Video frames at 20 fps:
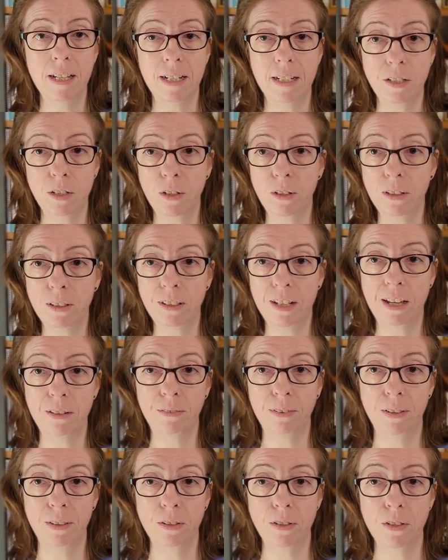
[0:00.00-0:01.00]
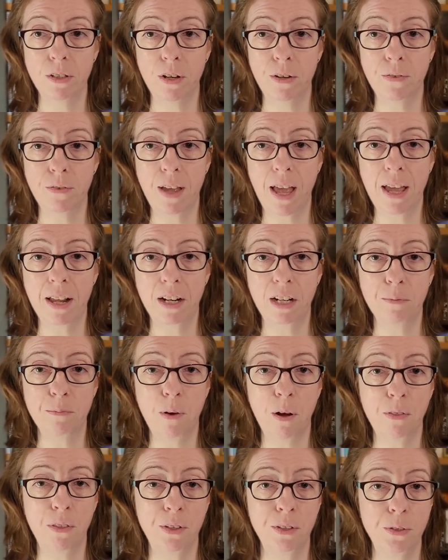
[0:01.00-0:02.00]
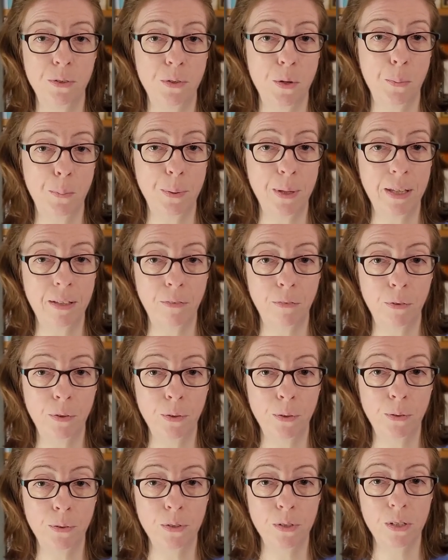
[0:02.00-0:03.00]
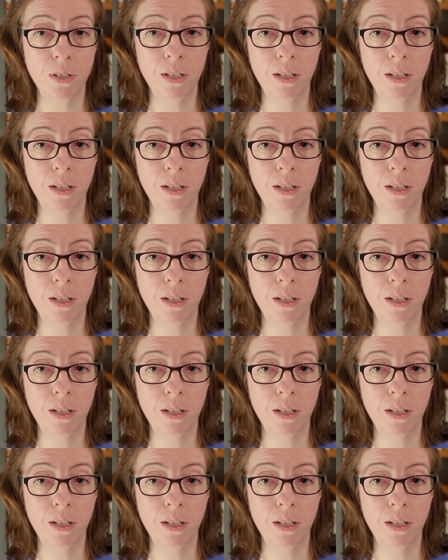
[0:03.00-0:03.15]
at all levels of early modern European thought,